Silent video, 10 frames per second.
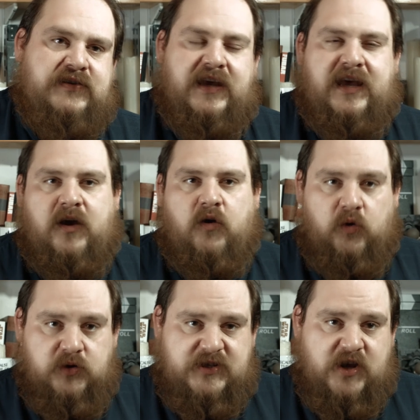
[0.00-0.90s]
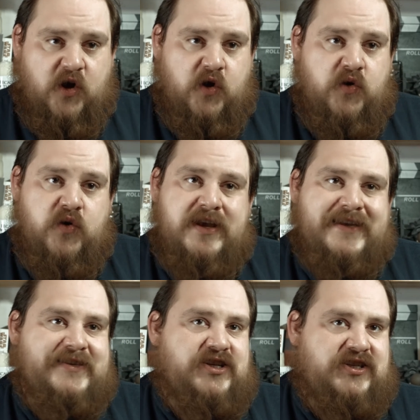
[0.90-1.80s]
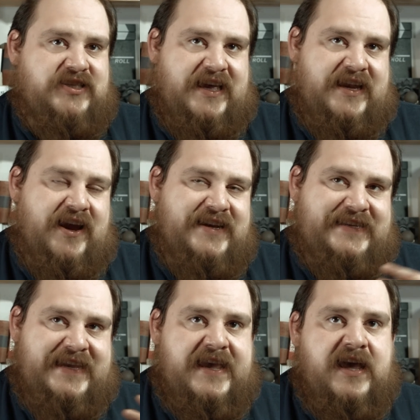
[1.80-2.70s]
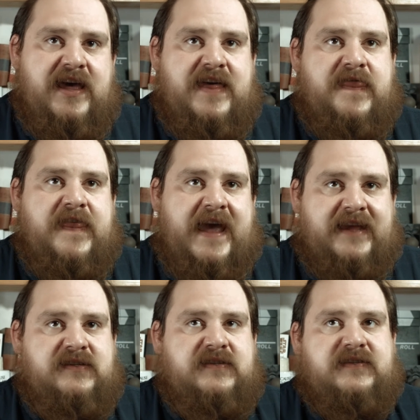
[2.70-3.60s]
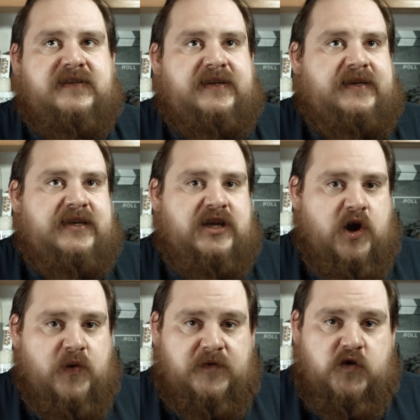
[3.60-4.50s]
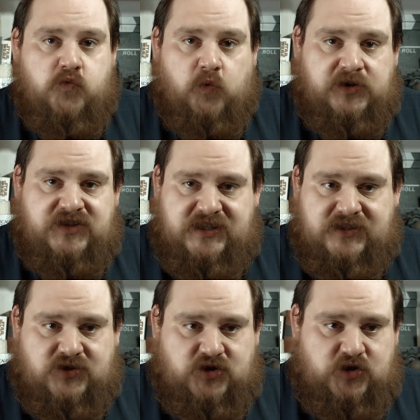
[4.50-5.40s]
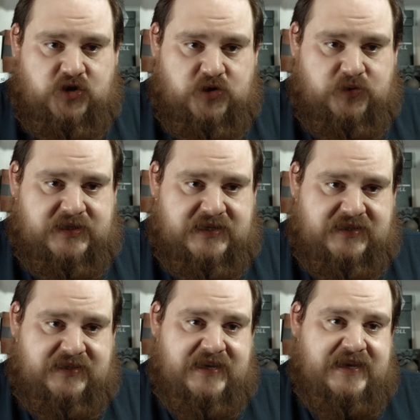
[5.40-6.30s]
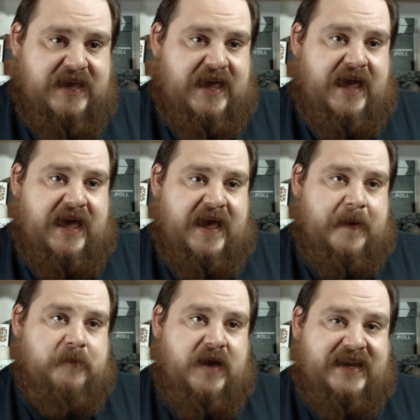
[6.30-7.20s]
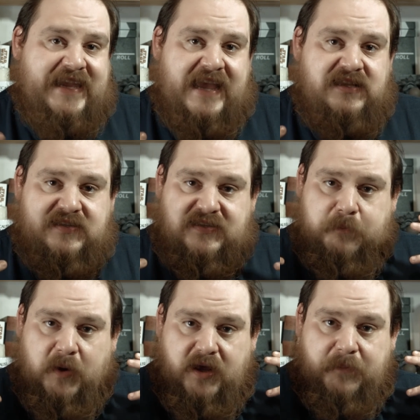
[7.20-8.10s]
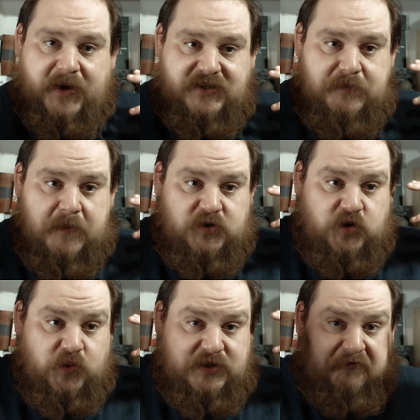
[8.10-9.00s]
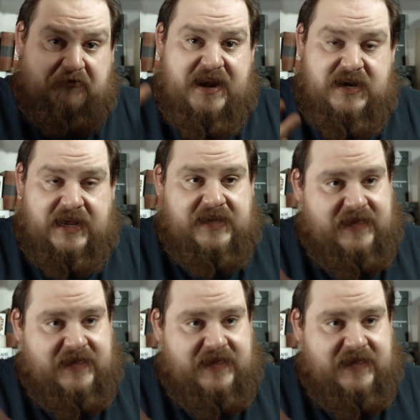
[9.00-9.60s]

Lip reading: also just an idea that, if you wanted to use this against party members who are defending,